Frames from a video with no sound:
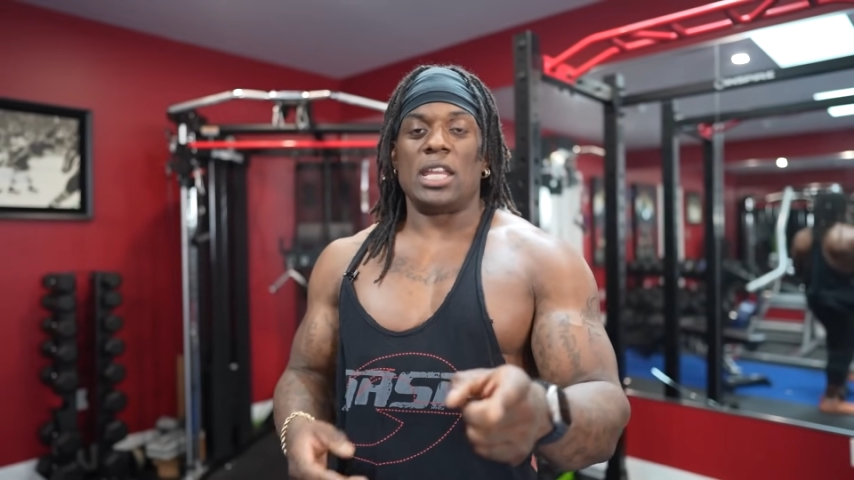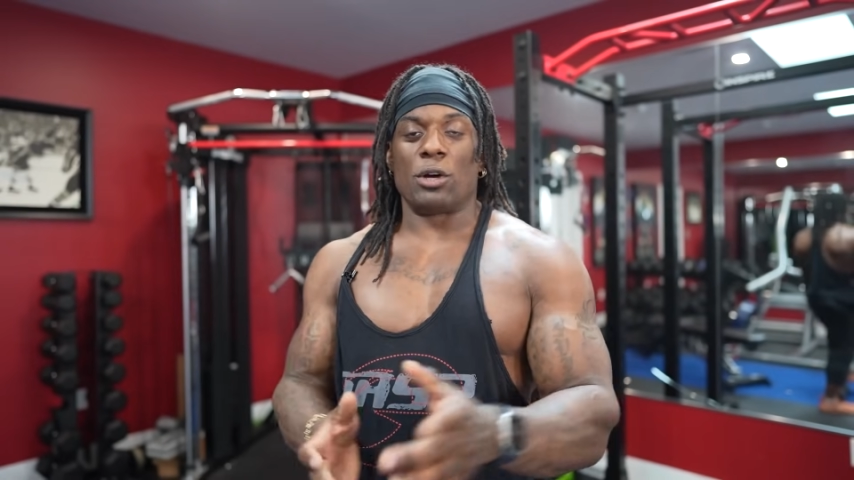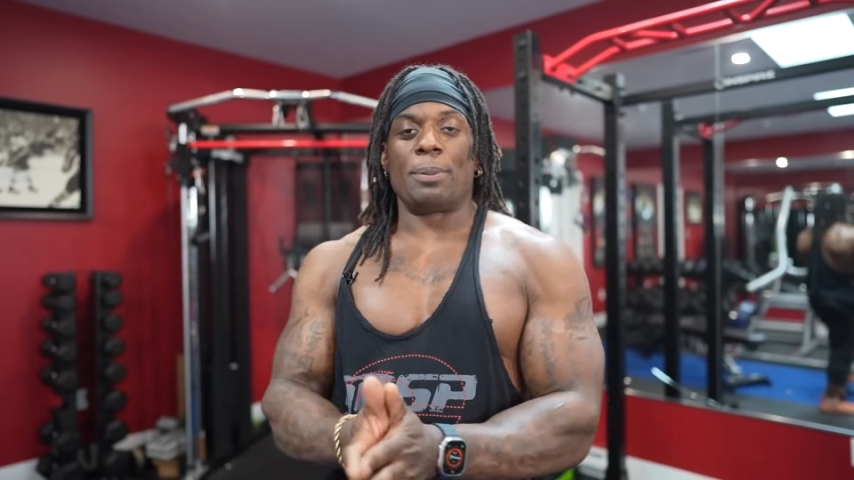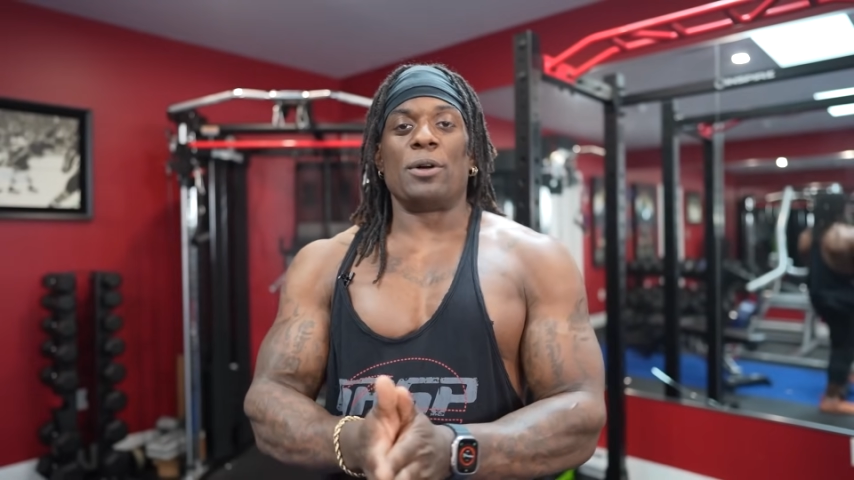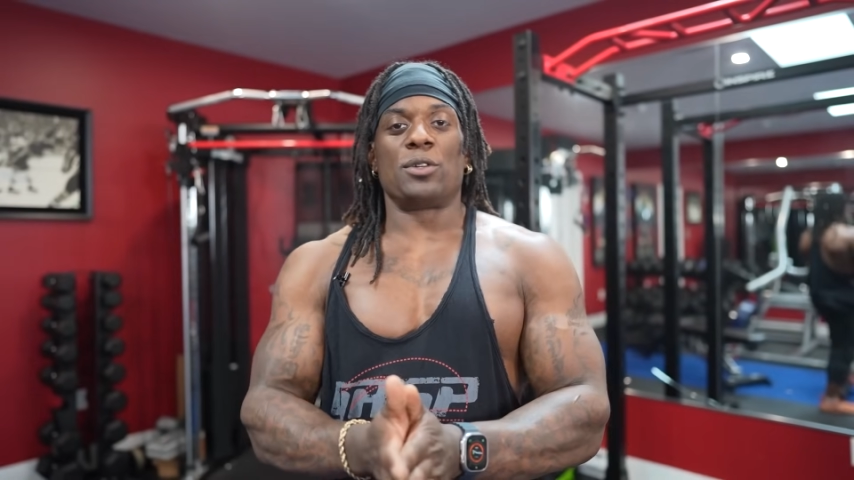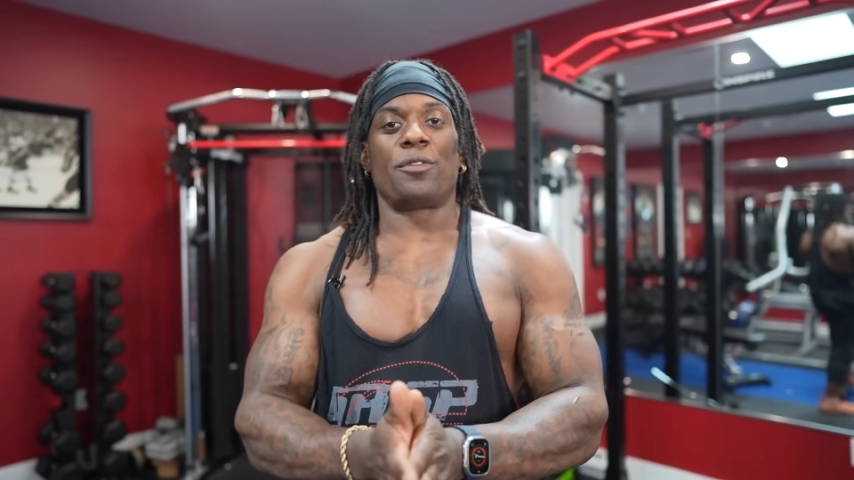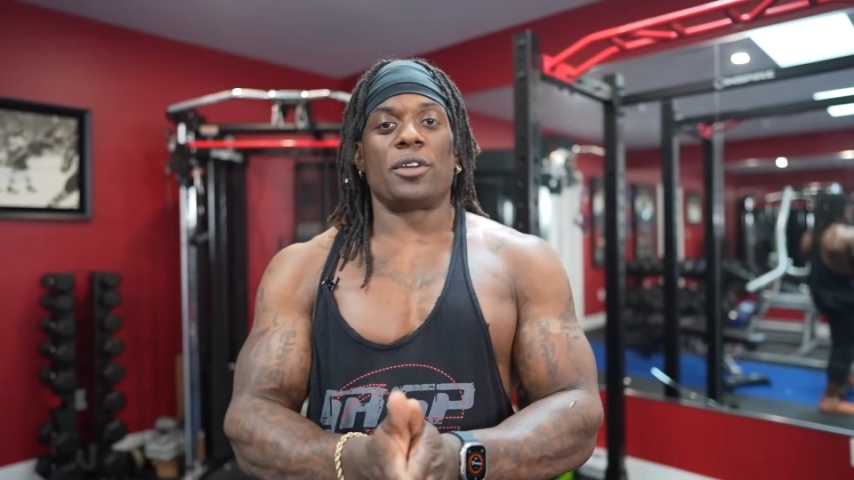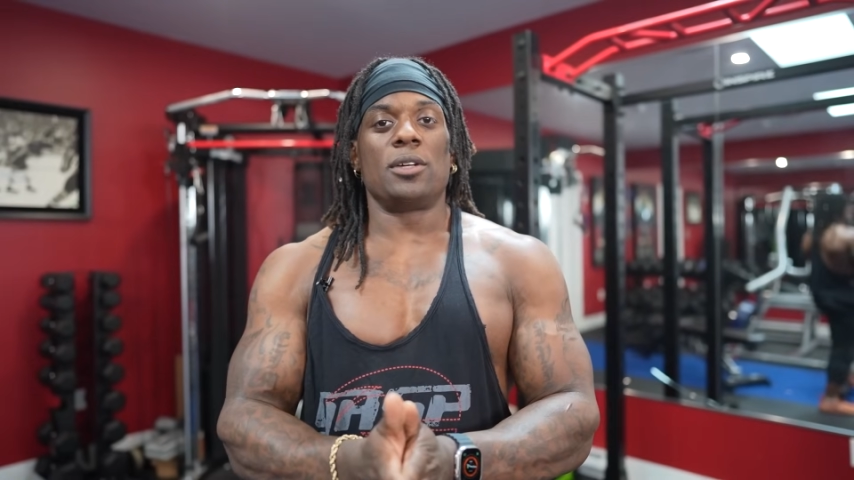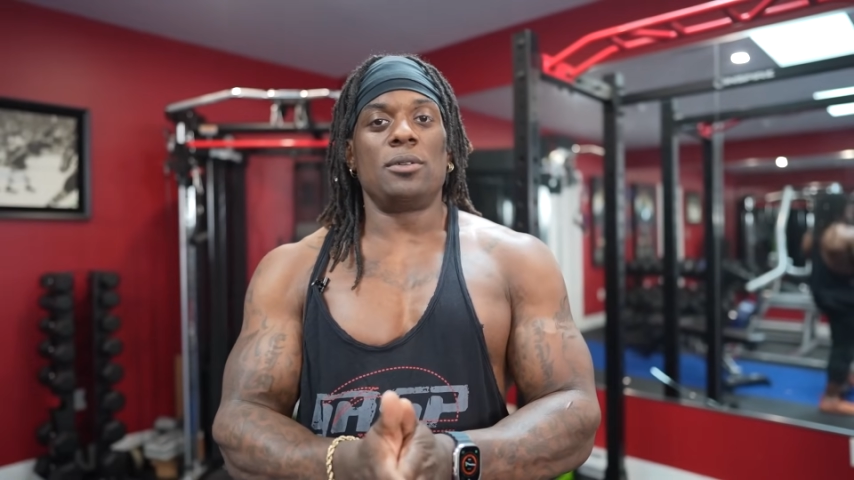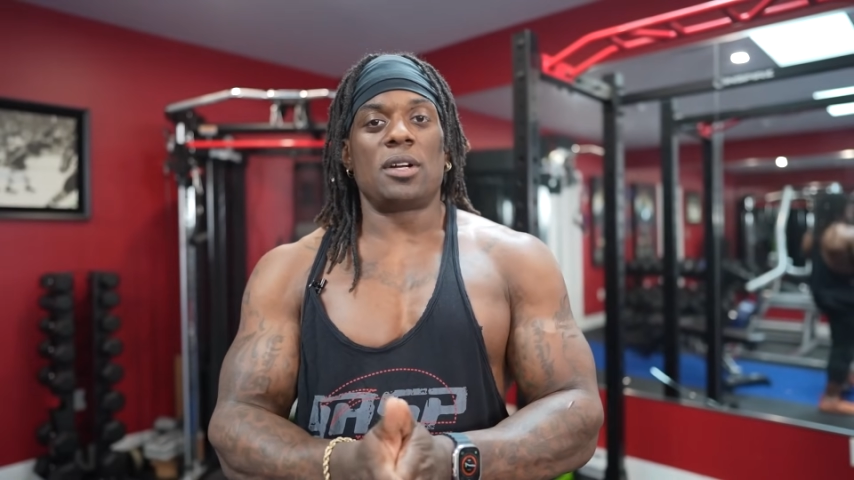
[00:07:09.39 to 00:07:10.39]
And I'll propose it
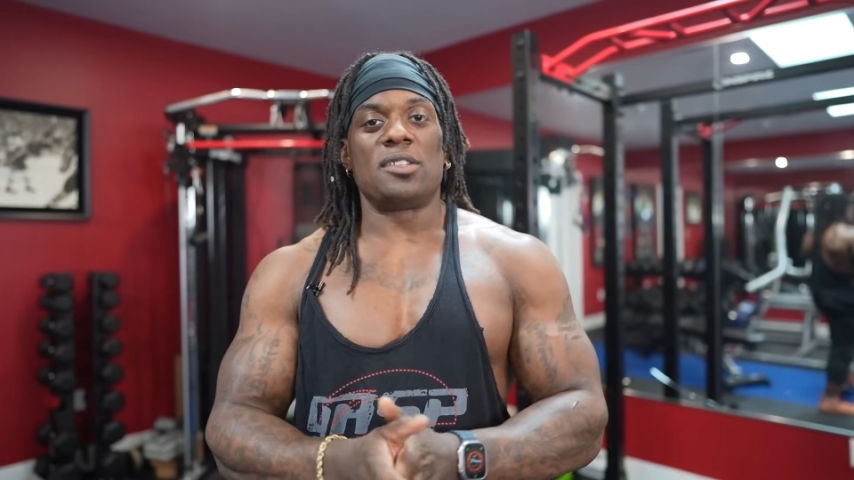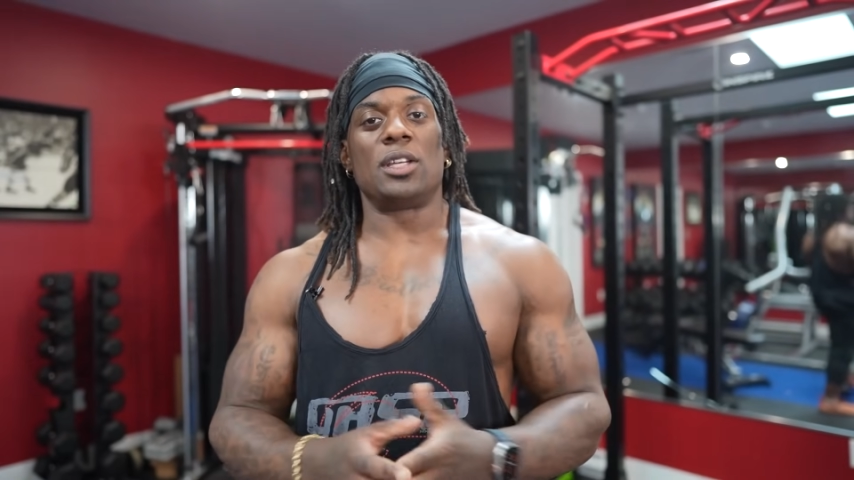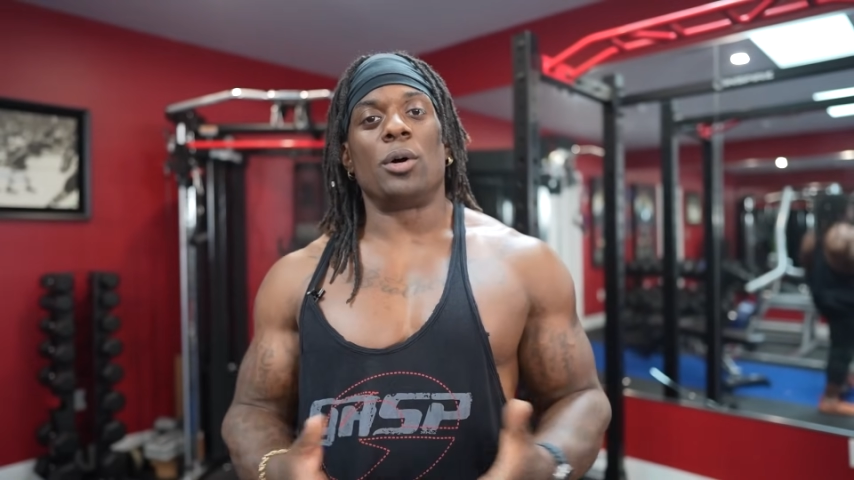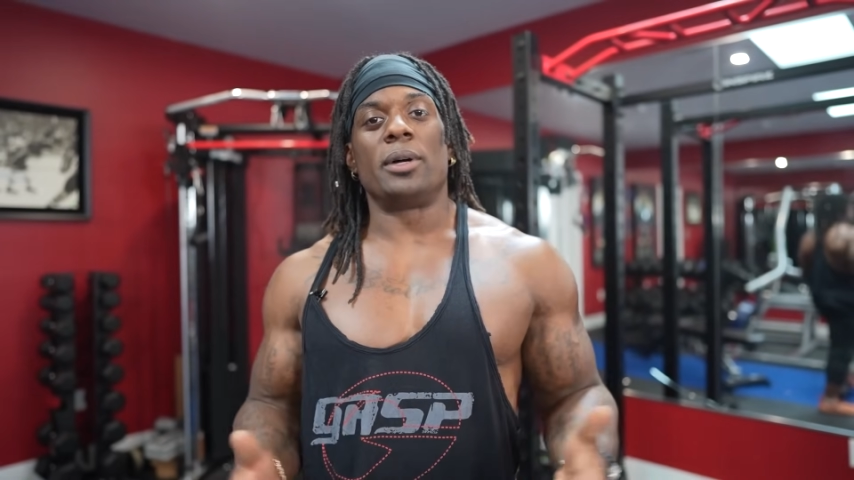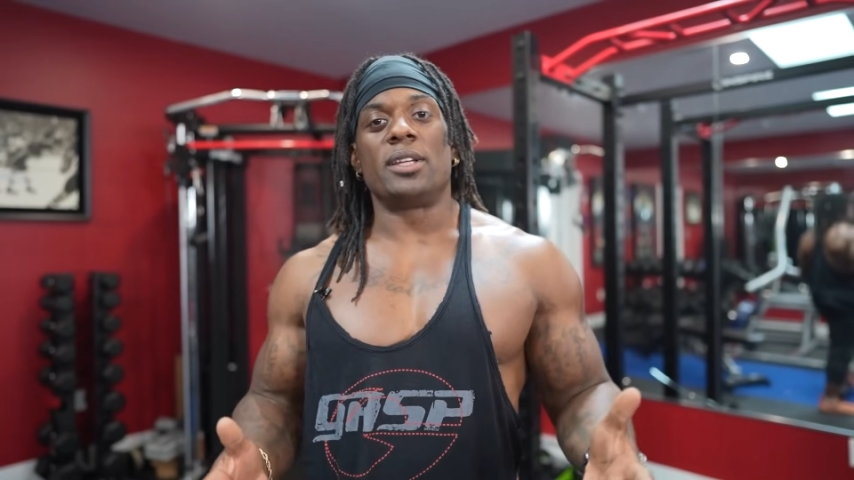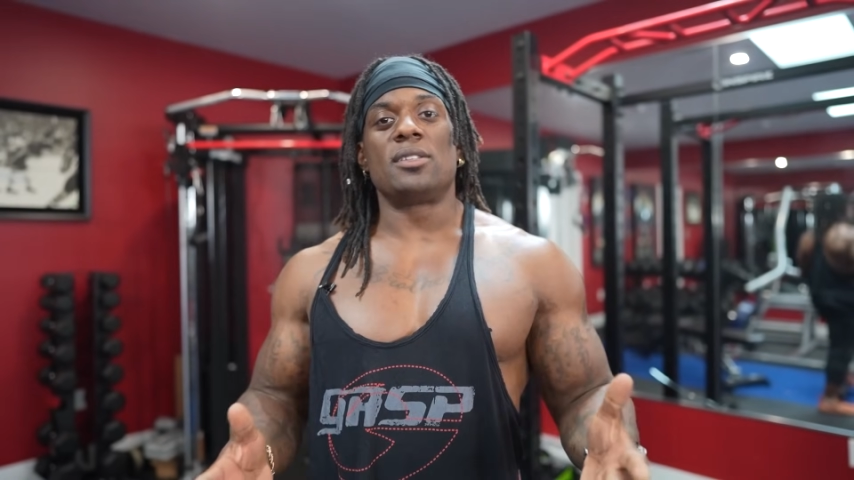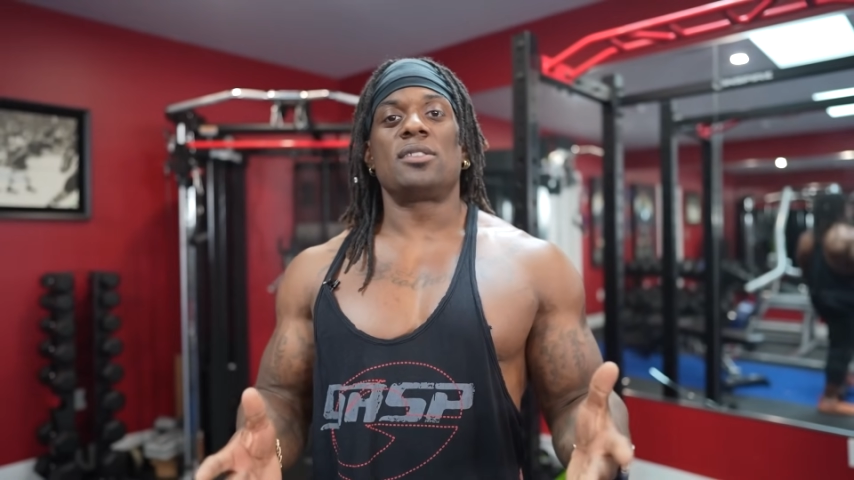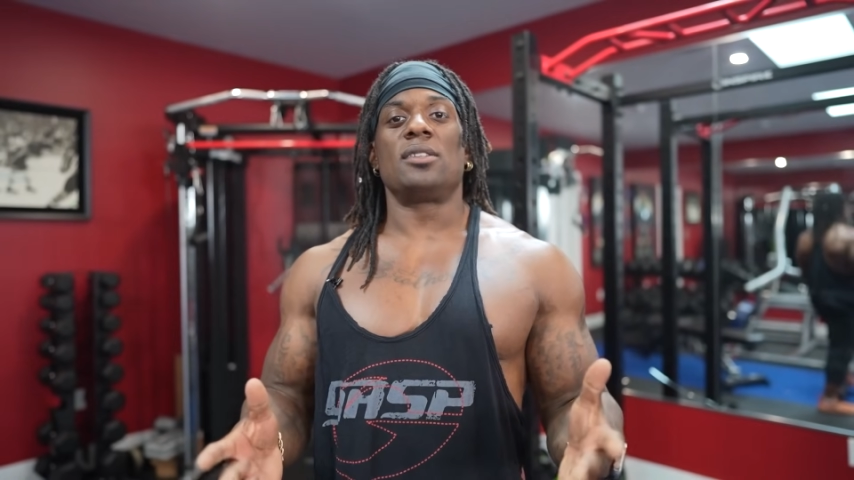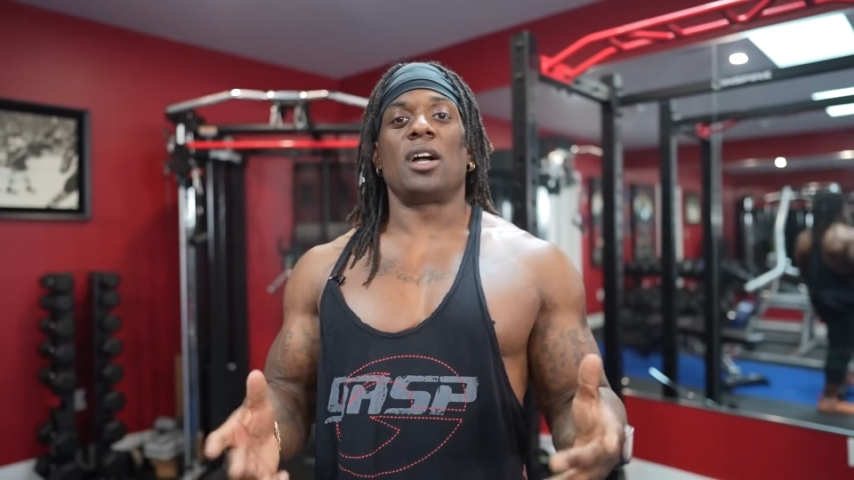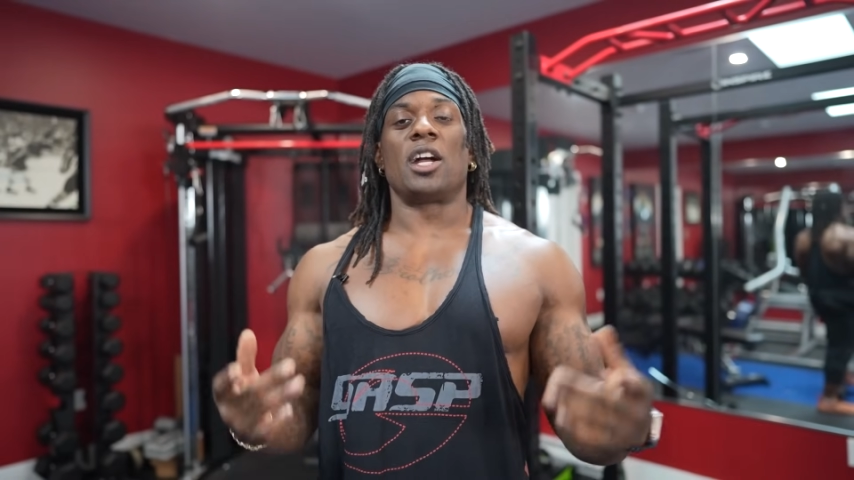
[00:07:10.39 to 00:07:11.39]
for you, because you know how it is.